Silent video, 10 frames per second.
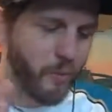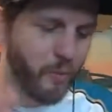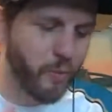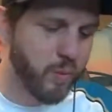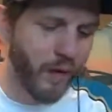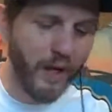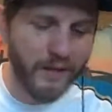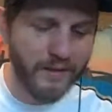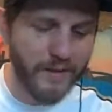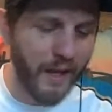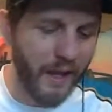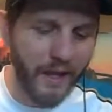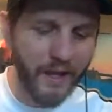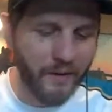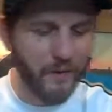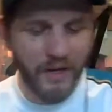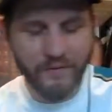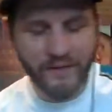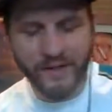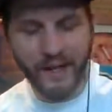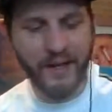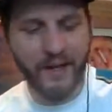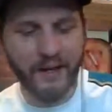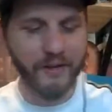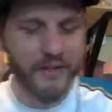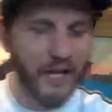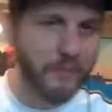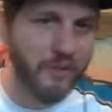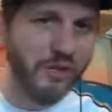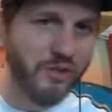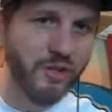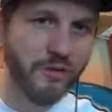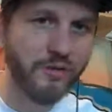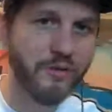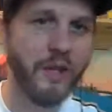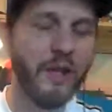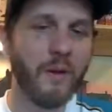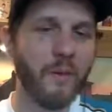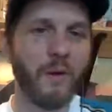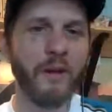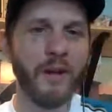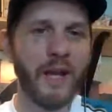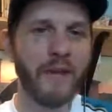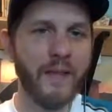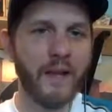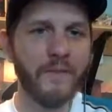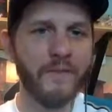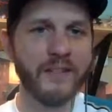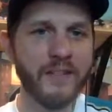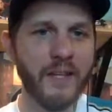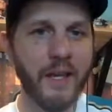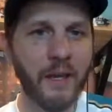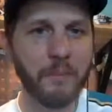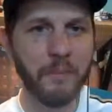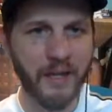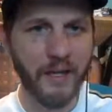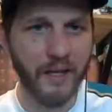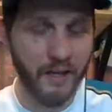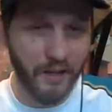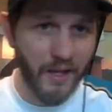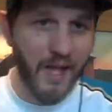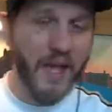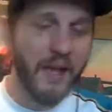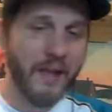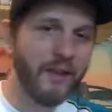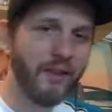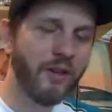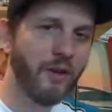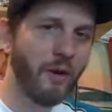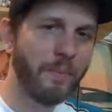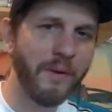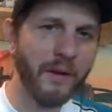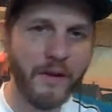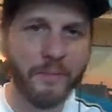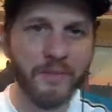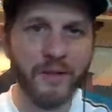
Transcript: weekday, whatever day or time you choose, we're going to have the FSAA meeting. And then you can open it up to